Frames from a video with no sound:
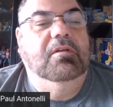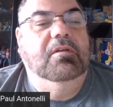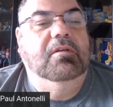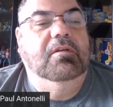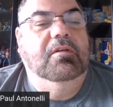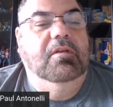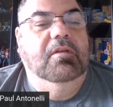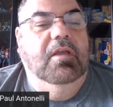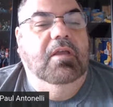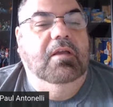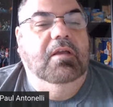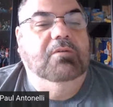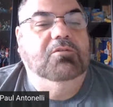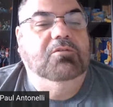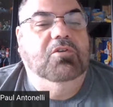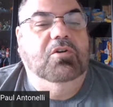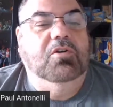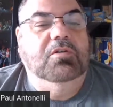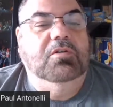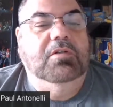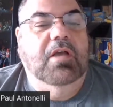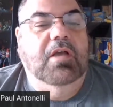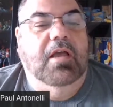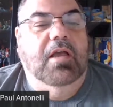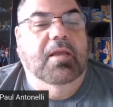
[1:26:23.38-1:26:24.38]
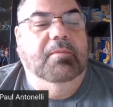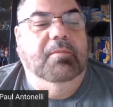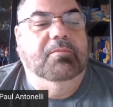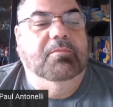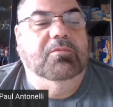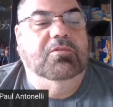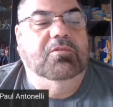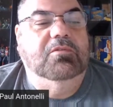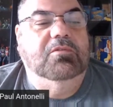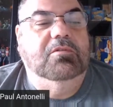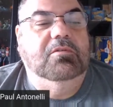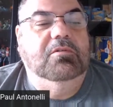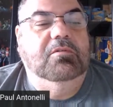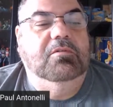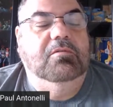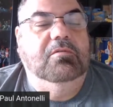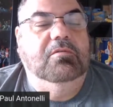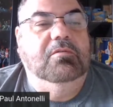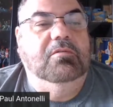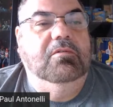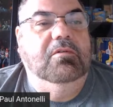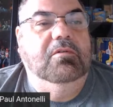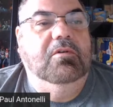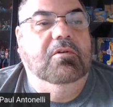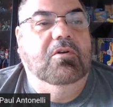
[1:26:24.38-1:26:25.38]
Yeah, it was good times.
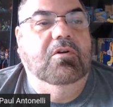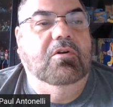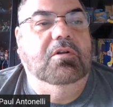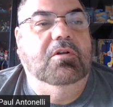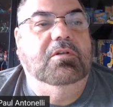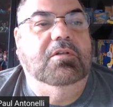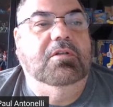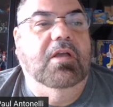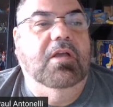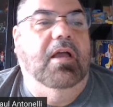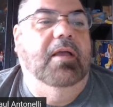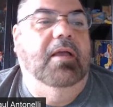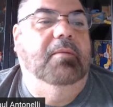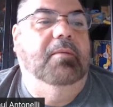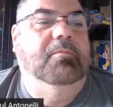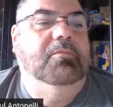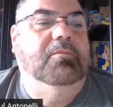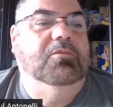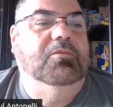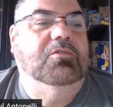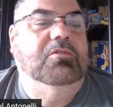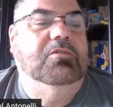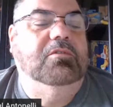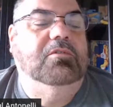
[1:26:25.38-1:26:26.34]
Good times.